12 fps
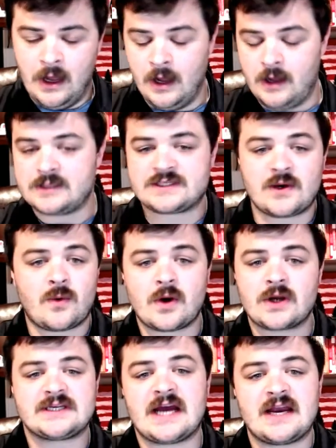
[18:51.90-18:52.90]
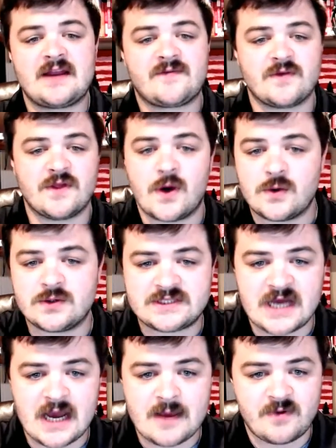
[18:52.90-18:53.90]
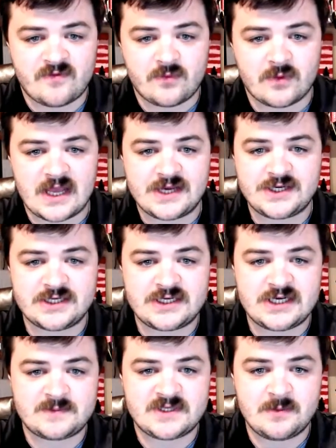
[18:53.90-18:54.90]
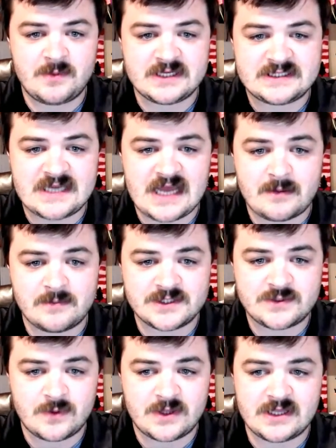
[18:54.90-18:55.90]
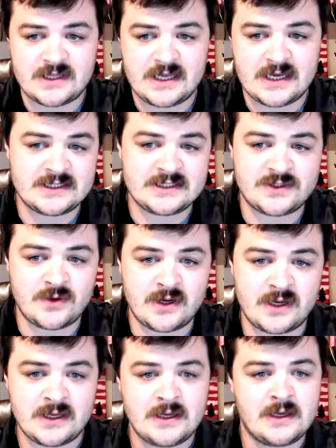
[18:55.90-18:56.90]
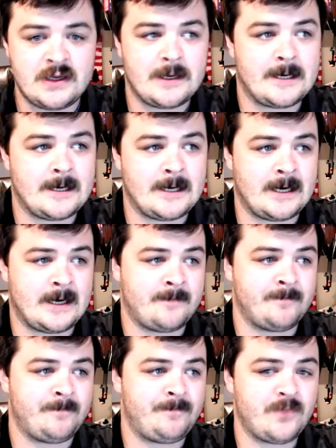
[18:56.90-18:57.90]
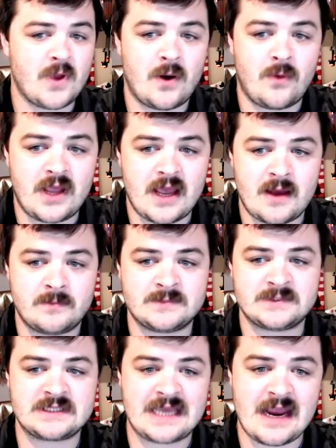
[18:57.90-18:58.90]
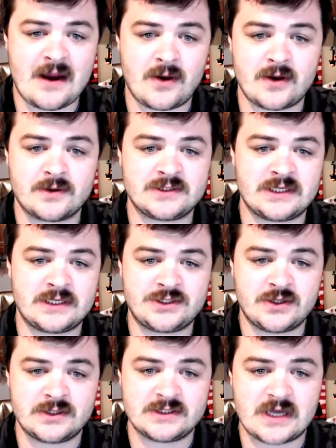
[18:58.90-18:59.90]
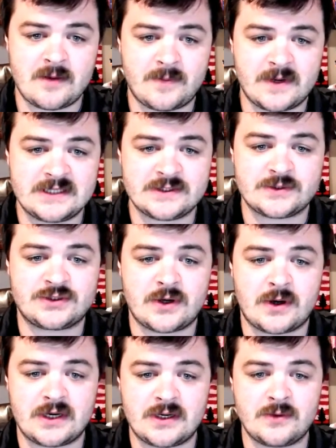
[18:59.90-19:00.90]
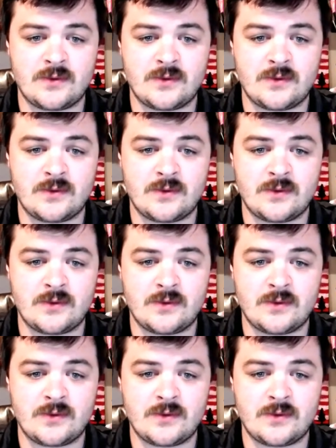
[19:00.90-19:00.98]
So we're excited for those type of relationships to be established within the industry. OEMs, carriers, and insurance companies are starting to